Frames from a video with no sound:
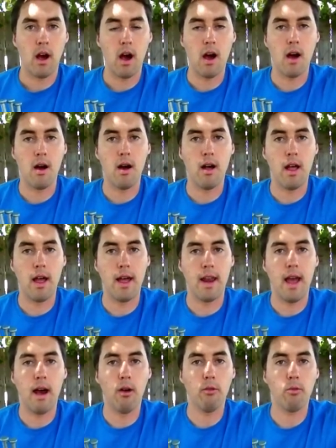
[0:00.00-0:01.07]
uh, and
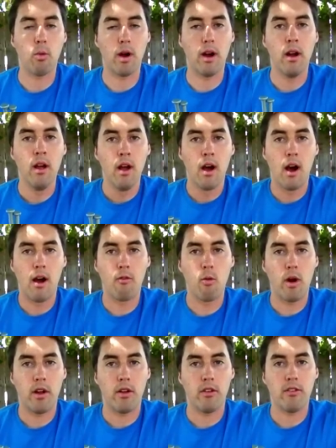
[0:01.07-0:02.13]
elsewhere of
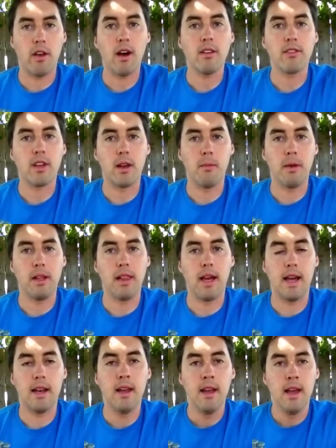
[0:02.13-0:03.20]
where your sod's going to be
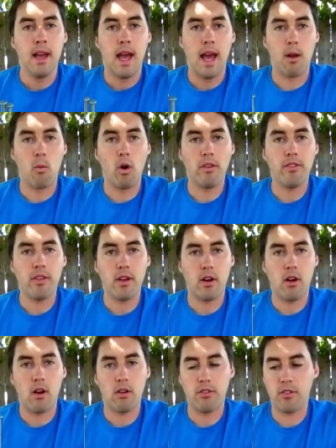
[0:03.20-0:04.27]
laid. And once they're
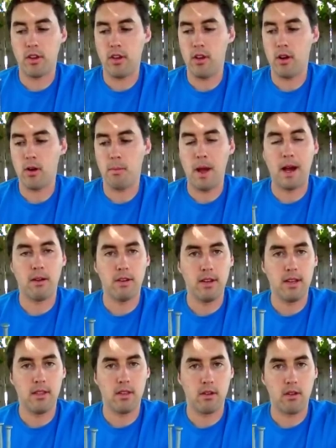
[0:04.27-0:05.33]
all secure, pounded
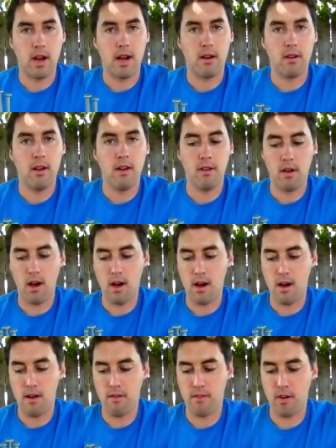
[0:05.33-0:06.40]
in the ground
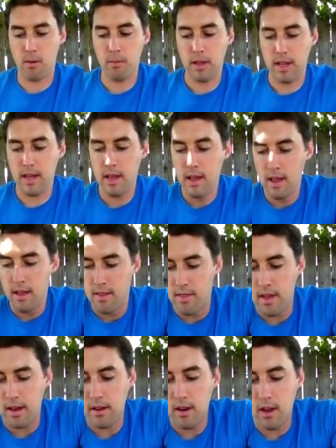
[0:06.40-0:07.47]
uh, firmly,
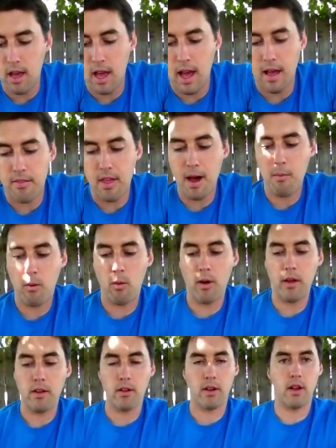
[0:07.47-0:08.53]
then at that
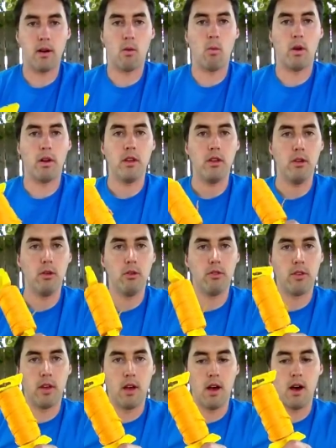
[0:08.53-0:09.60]
point you're going to want to
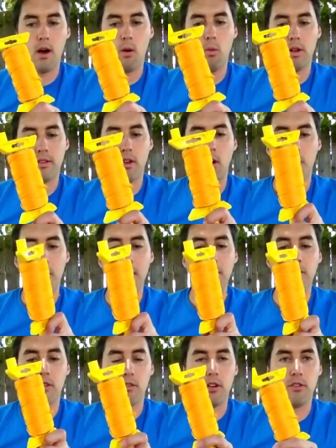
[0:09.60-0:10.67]
use uh, what's called
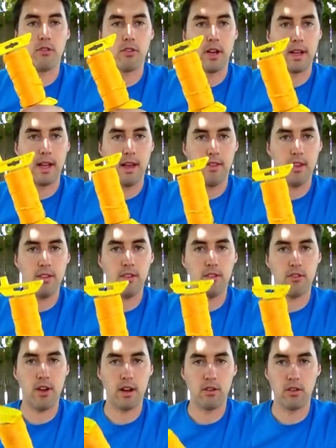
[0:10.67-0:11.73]
masonry string. And this is
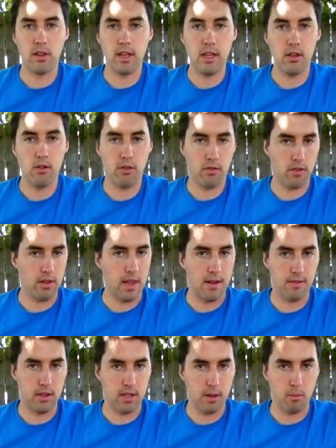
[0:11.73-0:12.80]
generally used for
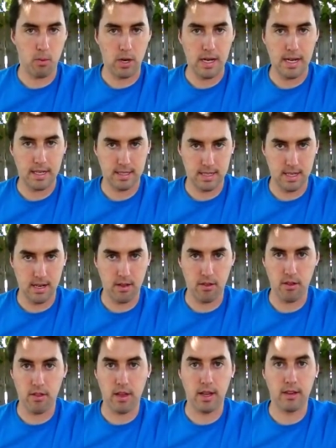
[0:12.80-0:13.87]
leveling bricks and
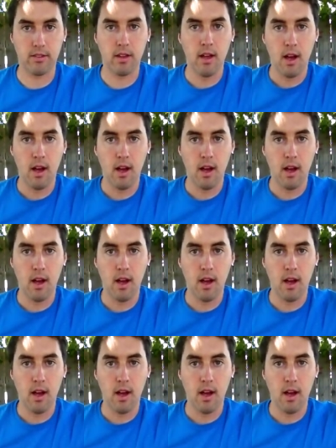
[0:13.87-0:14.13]
other things,